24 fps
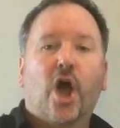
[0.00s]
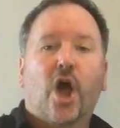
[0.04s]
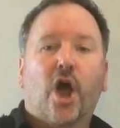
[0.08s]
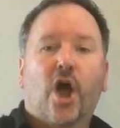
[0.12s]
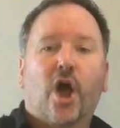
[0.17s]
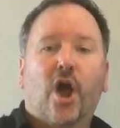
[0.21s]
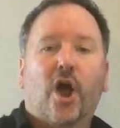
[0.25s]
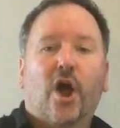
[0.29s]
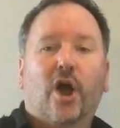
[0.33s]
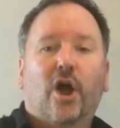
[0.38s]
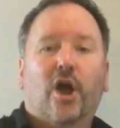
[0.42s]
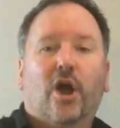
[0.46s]

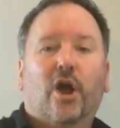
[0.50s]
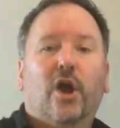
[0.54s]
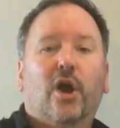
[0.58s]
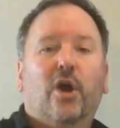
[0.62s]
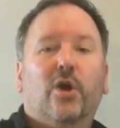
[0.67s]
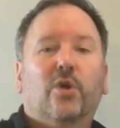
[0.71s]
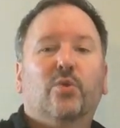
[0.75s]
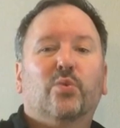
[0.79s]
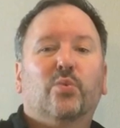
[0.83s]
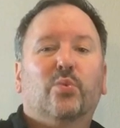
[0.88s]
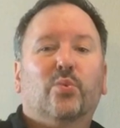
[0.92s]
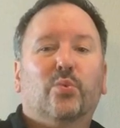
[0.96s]
are
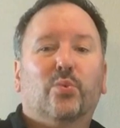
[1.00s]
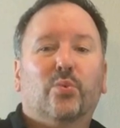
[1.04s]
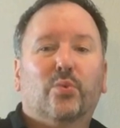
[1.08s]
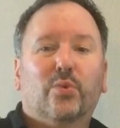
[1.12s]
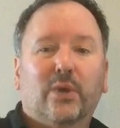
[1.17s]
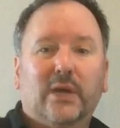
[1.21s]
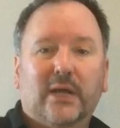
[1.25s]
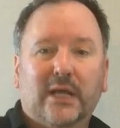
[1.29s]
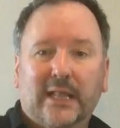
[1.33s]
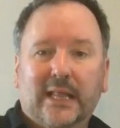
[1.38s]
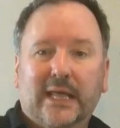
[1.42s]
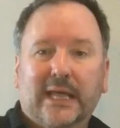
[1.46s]

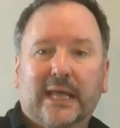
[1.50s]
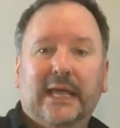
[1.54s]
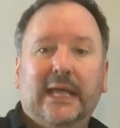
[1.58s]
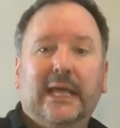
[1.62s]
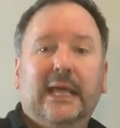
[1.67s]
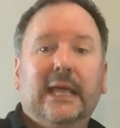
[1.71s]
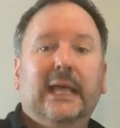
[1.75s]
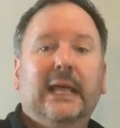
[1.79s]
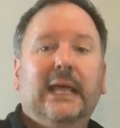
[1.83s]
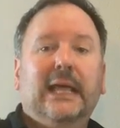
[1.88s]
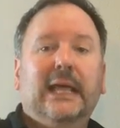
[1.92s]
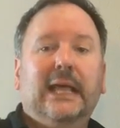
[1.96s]

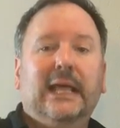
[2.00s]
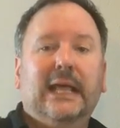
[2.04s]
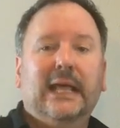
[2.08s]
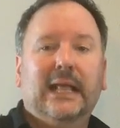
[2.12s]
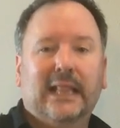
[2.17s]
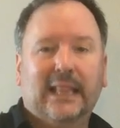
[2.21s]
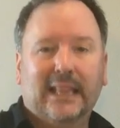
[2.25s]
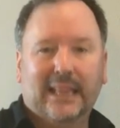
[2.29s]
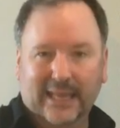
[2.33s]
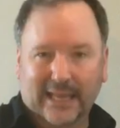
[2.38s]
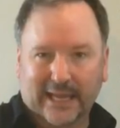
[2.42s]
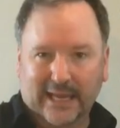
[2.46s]
really
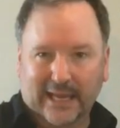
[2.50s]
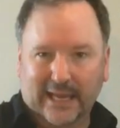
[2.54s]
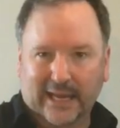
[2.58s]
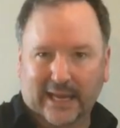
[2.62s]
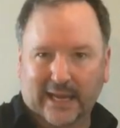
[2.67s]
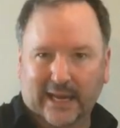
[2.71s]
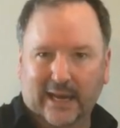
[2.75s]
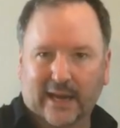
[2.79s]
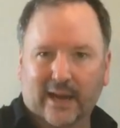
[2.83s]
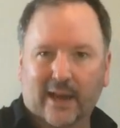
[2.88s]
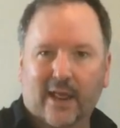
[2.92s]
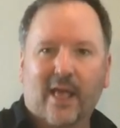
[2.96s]

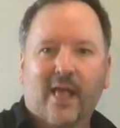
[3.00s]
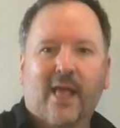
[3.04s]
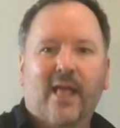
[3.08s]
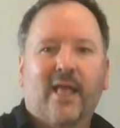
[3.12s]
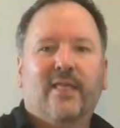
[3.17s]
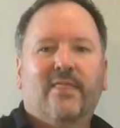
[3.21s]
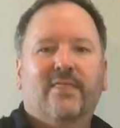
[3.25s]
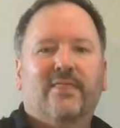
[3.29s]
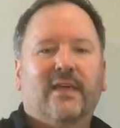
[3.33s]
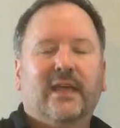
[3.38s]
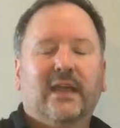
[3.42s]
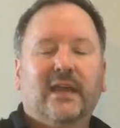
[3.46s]
clean.
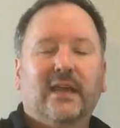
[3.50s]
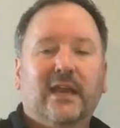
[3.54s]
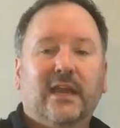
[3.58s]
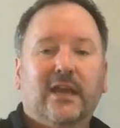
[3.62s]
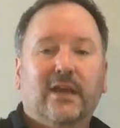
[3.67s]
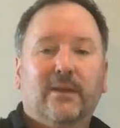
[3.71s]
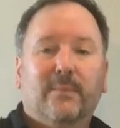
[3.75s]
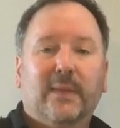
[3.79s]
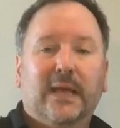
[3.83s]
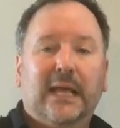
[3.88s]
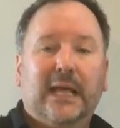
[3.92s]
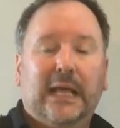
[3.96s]
They
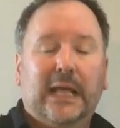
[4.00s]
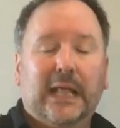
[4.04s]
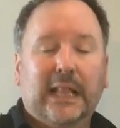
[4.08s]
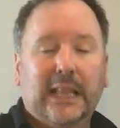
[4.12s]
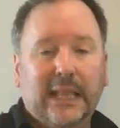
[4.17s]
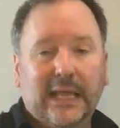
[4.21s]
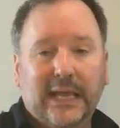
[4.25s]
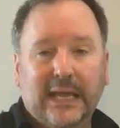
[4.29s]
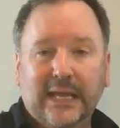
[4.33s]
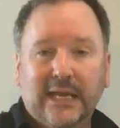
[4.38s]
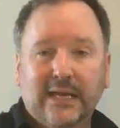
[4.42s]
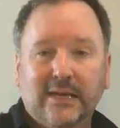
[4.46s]
need to be
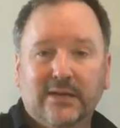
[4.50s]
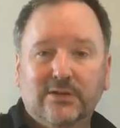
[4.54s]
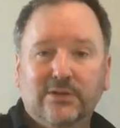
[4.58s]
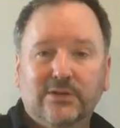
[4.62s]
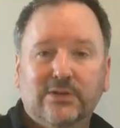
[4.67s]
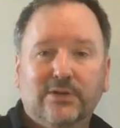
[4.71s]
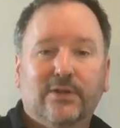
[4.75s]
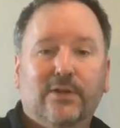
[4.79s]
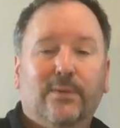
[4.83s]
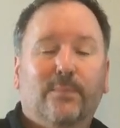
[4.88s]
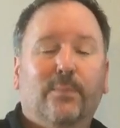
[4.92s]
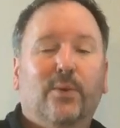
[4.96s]
clean
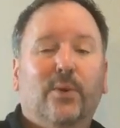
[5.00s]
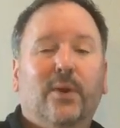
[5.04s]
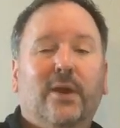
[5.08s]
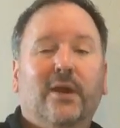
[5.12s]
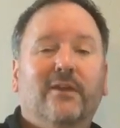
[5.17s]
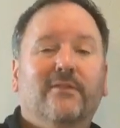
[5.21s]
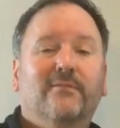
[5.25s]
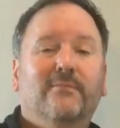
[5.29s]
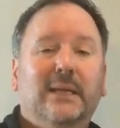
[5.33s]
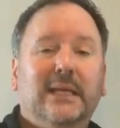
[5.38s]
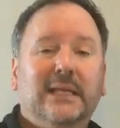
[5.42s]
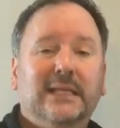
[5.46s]
to the
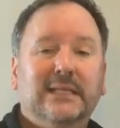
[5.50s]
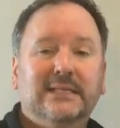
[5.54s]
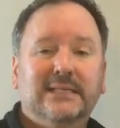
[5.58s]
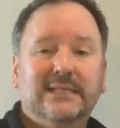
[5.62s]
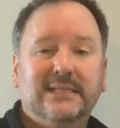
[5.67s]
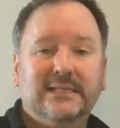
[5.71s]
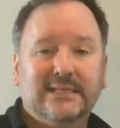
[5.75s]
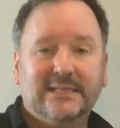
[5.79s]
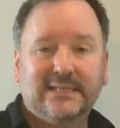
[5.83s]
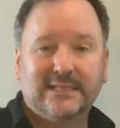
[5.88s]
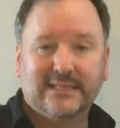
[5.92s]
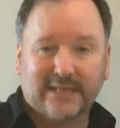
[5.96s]
point of being
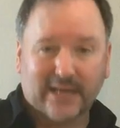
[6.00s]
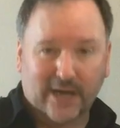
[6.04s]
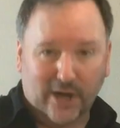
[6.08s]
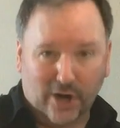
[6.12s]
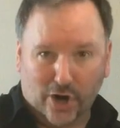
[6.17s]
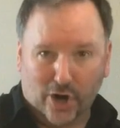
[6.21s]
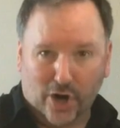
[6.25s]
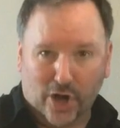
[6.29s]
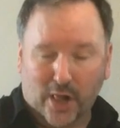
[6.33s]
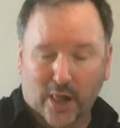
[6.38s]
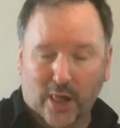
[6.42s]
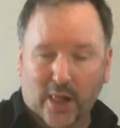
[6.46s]

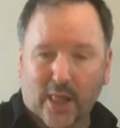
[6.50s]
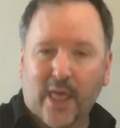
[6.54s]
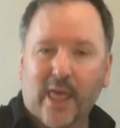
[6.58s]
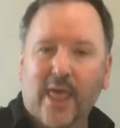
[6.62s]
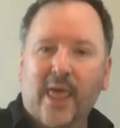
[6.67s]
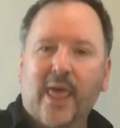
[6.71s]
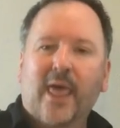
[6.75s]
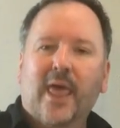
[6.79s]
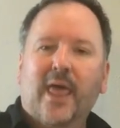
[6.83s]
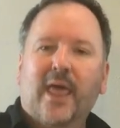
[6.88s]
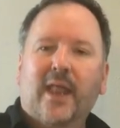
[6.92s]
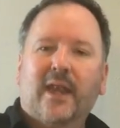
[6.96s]
sterile.
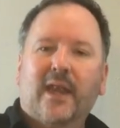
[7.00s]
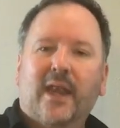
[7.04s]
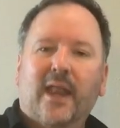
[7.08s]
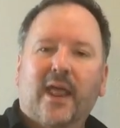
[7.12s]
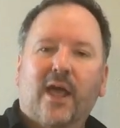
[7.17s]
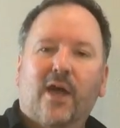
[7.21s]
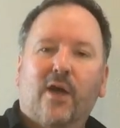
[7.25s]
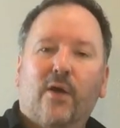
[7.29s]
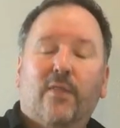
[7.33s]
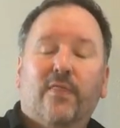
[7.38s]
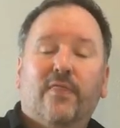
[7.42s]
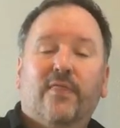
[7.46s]

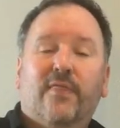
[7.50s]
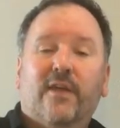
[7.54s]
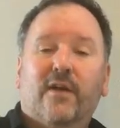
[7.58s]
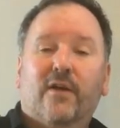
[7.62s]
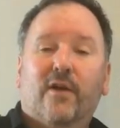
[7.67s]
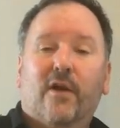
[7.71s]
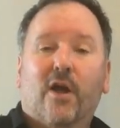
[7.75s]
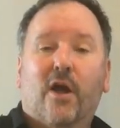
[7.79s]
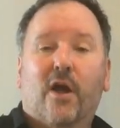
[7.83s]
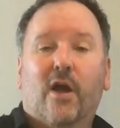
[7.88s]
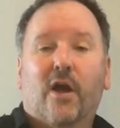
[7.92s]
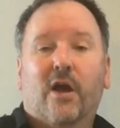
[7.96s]
Now,
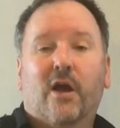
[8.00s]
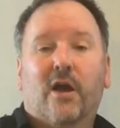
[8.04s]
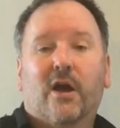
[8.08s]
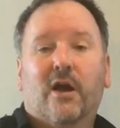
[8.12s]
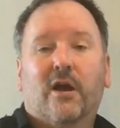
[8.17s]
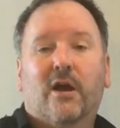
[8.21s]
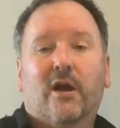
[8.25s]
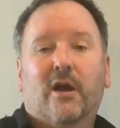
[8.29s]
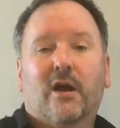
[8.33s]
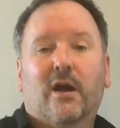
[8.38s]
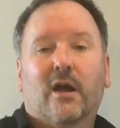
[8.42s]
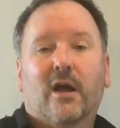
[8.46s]
there
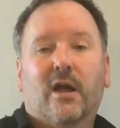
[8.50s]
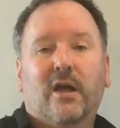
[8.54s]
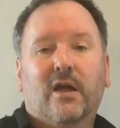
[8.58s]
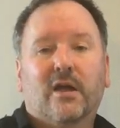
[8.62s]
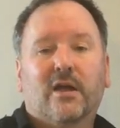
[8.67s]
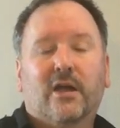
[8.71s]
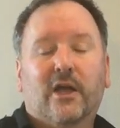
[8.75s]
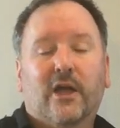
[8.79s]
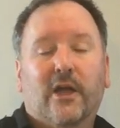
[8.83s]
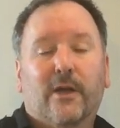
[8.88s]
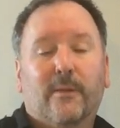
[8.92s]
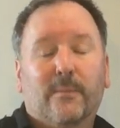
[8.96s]
are
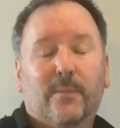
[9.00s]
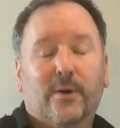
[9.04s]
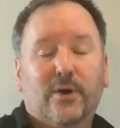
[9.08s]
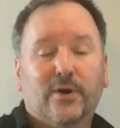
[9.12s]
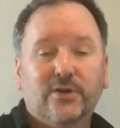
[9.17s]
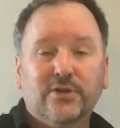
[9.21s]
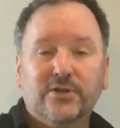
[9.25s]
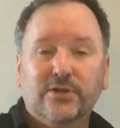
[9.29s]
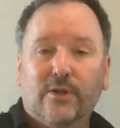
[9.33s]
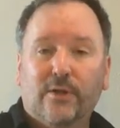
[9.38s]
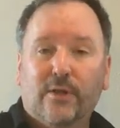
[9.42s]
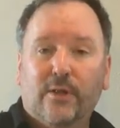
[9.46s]

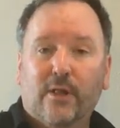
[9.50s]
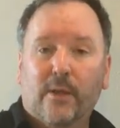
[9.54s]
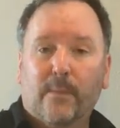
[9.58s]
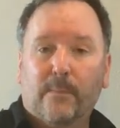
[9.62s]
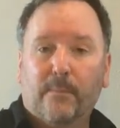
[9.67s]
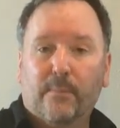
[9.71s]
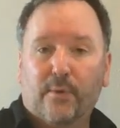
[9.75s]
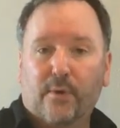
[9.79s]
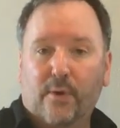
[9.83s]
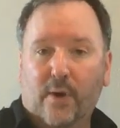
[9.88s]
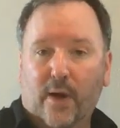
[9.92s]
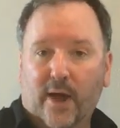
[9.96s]
commercial
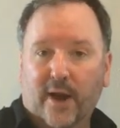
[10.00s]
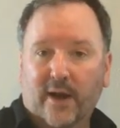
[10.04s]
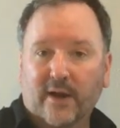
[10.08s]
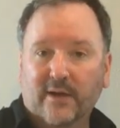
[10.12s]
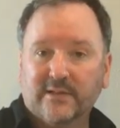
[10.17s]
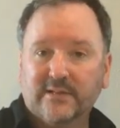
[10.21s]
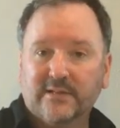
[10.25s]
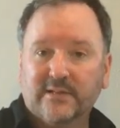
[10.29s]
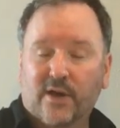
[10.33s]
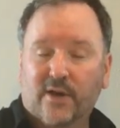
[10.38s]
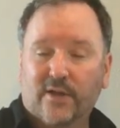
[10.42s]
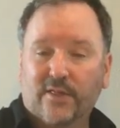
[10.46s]

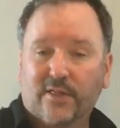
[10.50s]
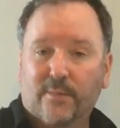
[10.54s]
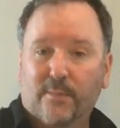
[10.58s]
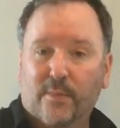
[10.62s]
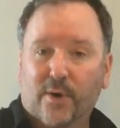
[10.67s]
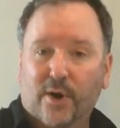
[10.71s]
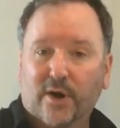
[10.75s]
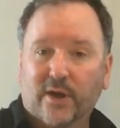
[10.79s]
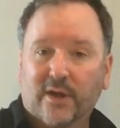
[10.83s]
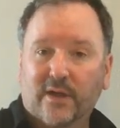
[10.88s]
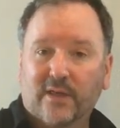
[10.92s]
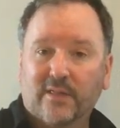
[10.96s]
products on the
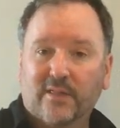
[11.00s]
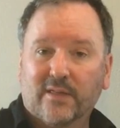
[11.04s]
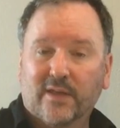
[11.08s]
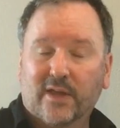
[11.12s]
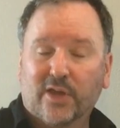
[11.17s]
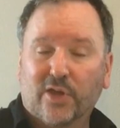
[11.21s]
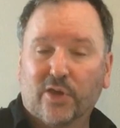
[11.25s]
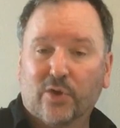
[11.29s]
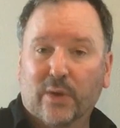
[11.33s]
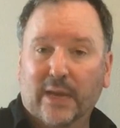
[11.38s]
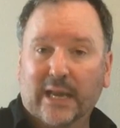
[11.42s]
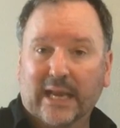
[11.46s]
market
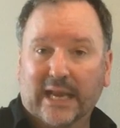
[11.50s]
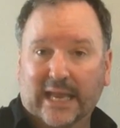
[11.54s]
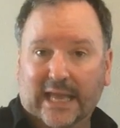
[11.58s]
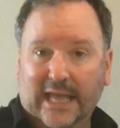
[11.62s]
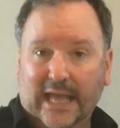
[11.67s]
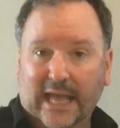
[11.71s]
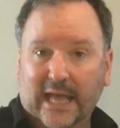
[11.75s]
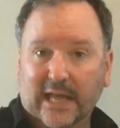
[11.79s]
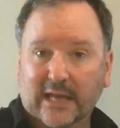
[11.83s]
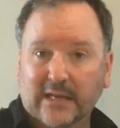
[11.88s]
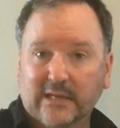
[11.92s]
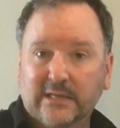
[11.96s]
that you can
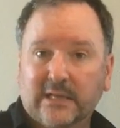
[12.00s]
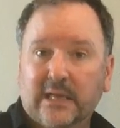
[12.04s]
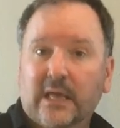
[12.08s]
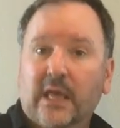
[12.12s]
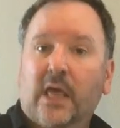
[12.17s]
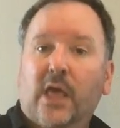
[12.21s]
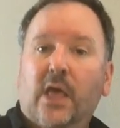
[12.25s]
get